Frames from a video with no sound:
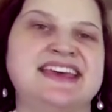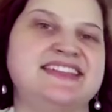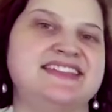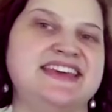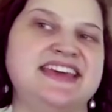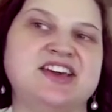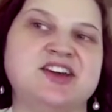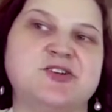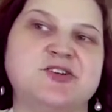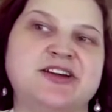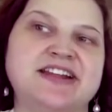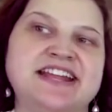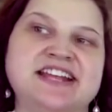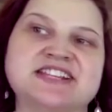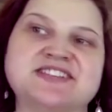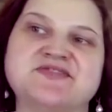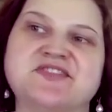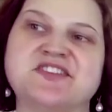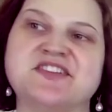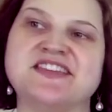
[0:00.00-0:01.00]
The
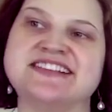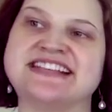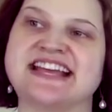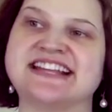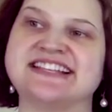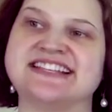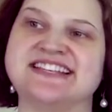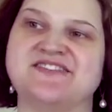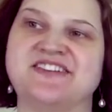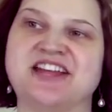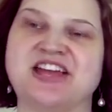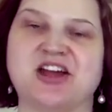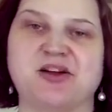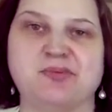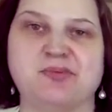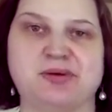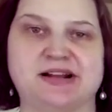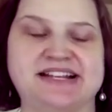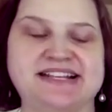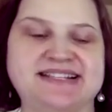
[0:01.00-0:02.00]
ingredients for this activity are
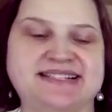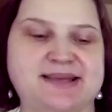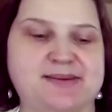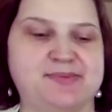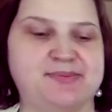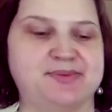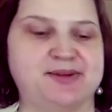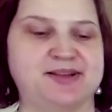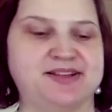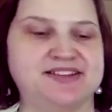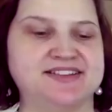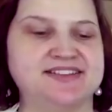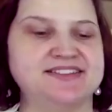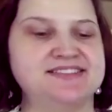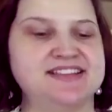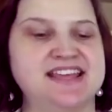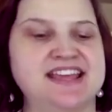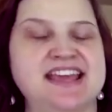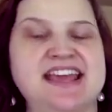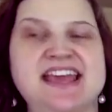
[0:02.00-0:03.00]
pretty
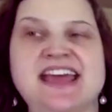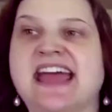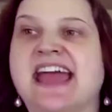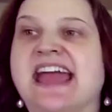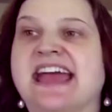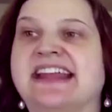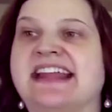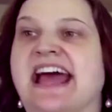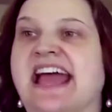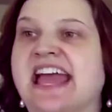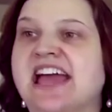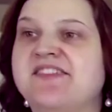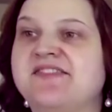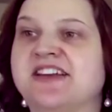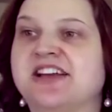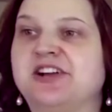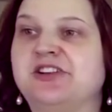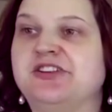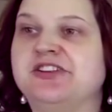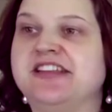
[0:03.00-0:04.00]
simple and I have
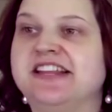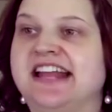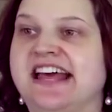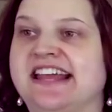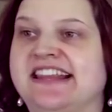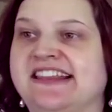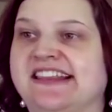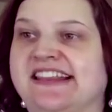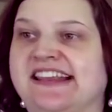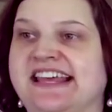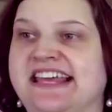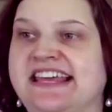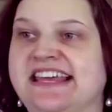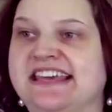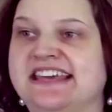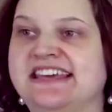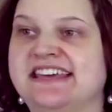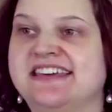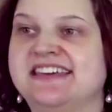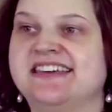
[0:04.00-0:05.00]
included a
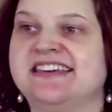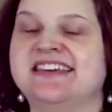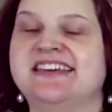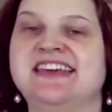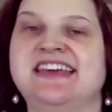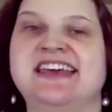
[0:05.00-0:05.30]
link